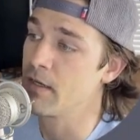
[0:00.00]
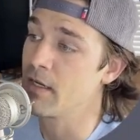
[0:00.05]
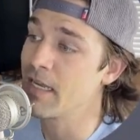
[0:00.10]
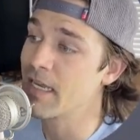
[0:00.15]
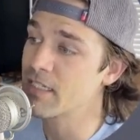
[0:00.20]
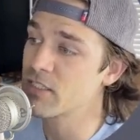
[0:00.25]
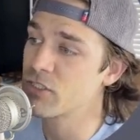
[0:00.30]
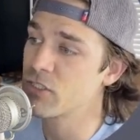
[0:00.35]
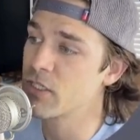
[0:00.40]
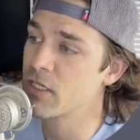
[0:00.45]

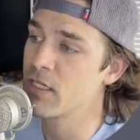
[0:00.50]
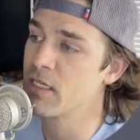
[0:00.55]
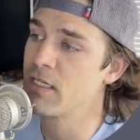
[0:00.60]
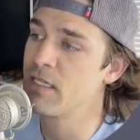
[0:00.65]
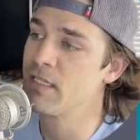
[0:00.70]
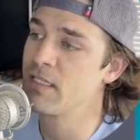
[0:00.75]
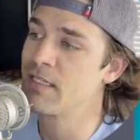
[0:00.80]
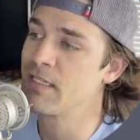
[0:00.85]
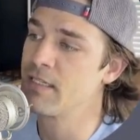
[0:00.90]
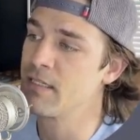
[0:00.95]
next, you're going to need
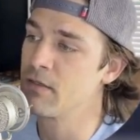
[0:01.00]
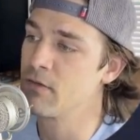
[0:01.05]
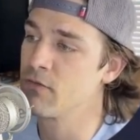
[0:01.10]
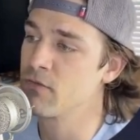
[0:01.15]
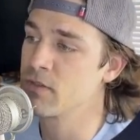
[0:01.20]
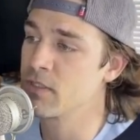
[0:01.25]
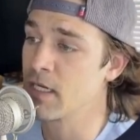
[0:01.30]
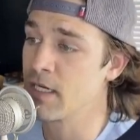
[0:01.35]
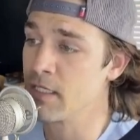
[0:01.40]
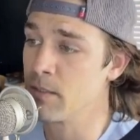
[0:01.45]
to give
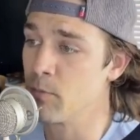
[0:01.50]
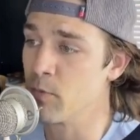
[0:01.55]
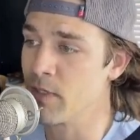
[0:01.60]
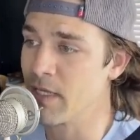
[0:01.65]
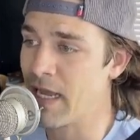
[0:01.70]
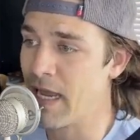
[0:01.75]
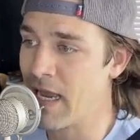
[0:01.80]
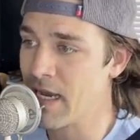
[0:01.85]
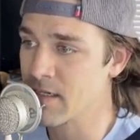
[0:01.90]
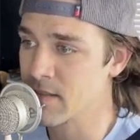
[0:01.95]
Tinybird
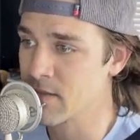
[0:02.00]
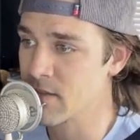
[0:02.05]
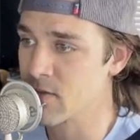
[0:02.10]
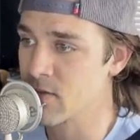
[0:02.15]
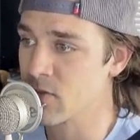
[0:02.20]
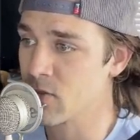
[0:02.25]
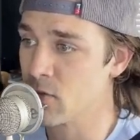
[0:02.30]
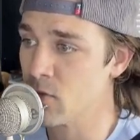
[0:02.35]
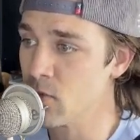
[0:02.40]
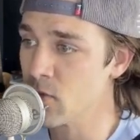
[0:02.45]
access
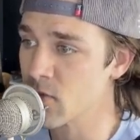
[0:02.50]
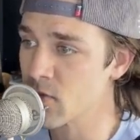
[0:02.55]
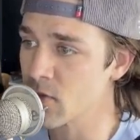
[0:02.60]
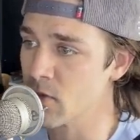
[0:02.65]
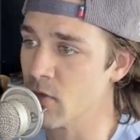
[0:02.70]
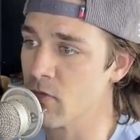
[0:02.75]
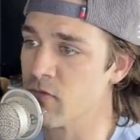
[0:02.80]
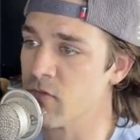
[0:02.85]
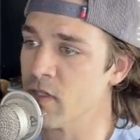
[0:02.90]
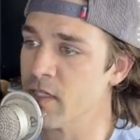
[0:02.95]
to
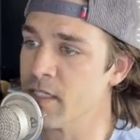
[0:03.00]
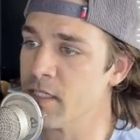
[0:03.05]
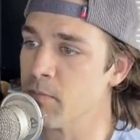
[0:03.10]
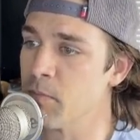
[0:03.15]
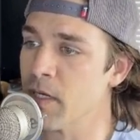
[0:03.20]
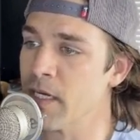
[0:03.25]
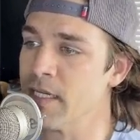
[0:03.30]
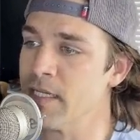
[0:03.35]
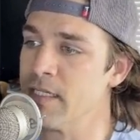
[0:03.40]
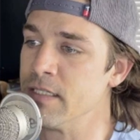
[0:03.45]
Snowflake
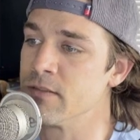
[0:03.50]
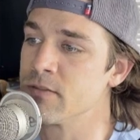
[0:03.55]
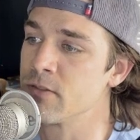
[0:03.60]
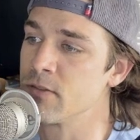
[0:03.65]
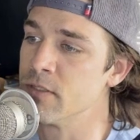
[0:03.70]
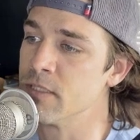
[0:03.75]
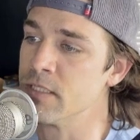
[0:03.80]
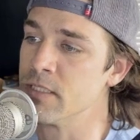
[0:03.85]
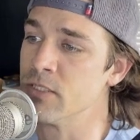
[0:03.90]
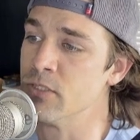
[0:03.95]
by
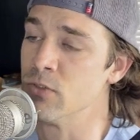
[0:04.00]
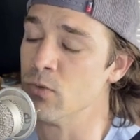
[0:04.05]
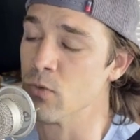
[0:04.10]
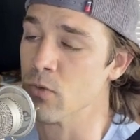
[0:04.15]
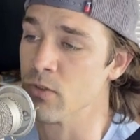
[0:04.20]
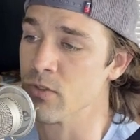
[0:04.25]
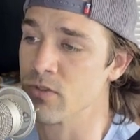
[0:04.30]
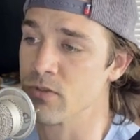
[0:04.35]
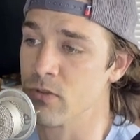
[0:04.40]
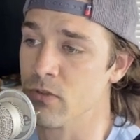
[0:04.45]
entering your
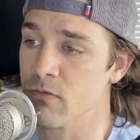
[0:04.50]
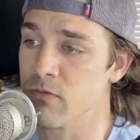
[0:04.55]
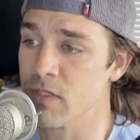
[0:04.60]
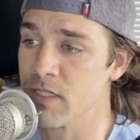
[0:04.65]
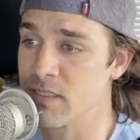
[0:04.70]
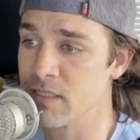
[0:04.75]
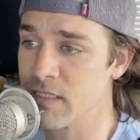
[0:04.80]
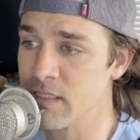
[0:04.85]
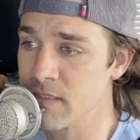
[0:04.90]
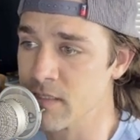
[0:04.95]
Snowflake
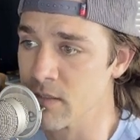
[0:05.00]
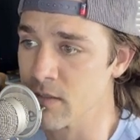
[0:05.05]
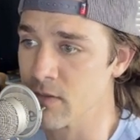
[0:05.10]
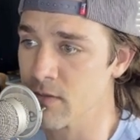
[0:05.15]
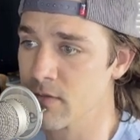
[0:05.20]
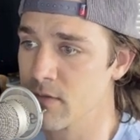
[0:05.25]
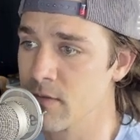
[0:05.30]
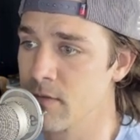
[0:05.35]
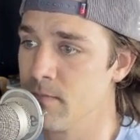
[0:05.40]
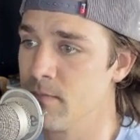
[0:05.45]

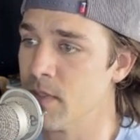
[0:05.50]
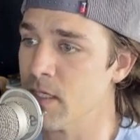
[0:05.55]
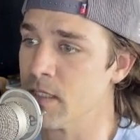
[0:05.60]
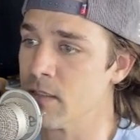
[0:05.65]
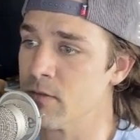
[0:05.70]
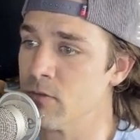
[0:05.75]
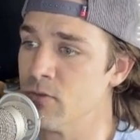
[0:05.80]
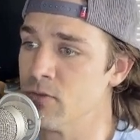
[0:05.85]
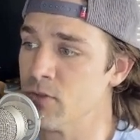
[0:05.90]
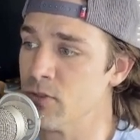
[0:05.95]
details. That
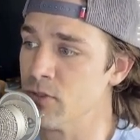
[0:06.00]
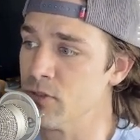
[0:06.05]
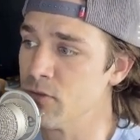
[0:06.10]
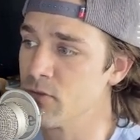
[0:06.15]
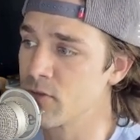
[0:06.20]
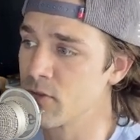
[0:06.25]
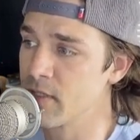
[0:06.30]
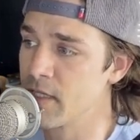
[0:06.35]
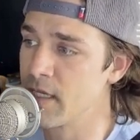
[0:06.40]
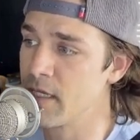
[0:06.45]
includes your
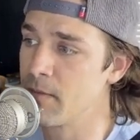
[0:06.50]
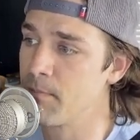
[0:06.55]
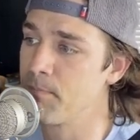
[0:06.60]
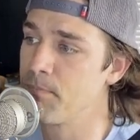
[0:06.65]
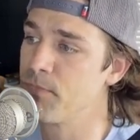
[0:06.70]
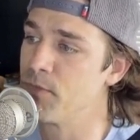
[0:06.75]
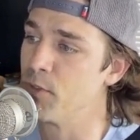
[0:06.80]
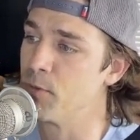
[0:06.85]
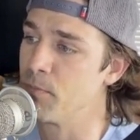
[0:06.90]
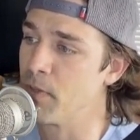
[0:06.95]
username,
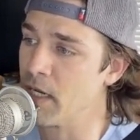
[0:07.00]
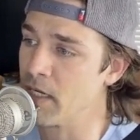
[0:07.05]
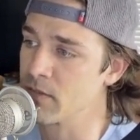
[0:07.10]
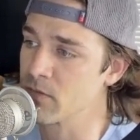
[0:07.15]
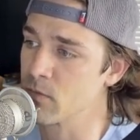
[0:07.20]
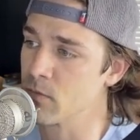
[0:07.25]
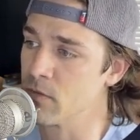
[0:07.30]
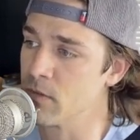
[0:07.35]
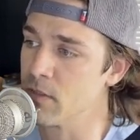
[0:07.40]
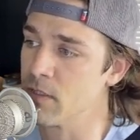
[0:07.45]
your
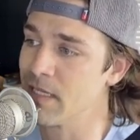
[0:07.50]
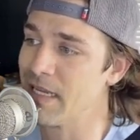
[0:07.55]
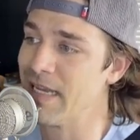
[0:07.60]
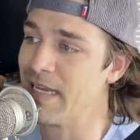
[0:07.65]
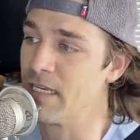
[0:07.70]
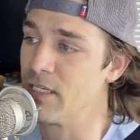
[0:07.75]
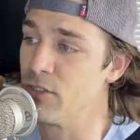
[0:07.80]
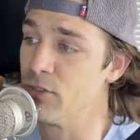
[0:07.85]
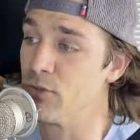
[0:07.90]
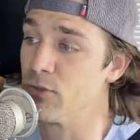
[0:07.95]
password,
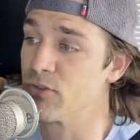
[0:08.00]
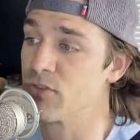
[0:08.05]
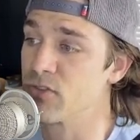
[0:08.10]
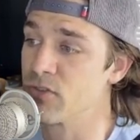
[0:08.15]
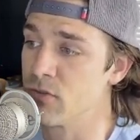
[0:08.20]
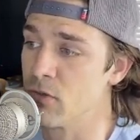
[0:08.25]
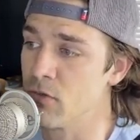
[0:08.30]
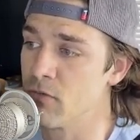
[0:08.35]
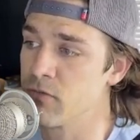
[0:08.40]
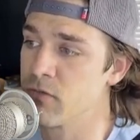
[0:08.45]
and your
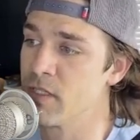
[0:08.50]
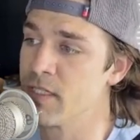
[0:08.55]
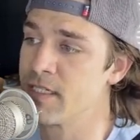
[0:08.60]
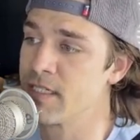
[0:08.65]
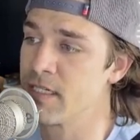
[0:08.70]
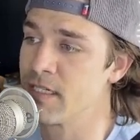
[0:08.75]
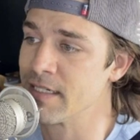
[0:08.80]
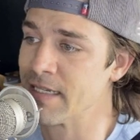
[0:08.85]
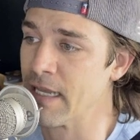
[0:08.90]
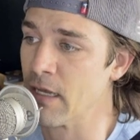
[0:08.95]
Snowflake
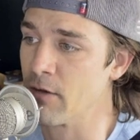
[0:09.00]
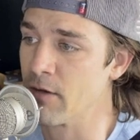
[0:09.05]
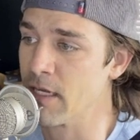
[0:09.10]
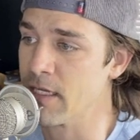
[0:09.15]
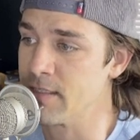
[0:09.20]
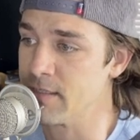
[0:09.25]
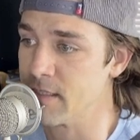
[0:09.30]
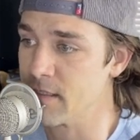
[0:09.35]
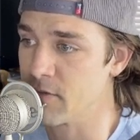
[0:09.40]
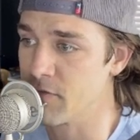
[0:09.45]
account
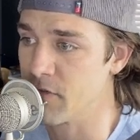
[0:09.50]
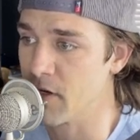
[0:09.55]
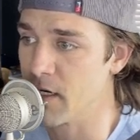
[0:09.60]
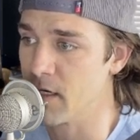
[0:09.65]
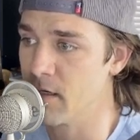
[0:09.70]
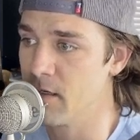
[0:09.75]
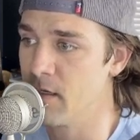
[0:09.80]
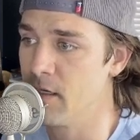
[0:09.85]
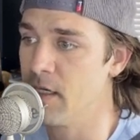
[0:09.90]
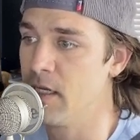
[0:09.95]
identifier.
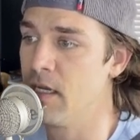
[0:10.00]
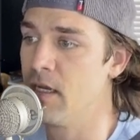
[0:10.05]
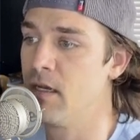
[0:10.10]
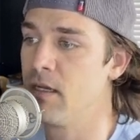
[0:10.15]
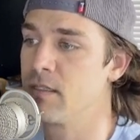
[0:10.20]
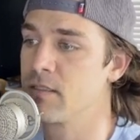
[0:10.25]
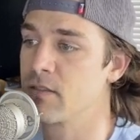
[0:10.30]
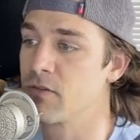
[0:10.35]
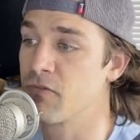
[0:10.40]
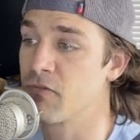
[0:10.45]

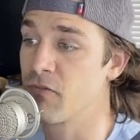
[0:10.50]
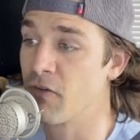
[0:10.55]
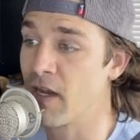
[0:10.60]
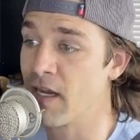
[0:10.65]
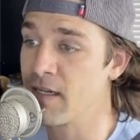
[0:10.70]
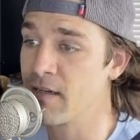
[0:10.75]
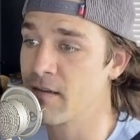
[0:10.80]
To find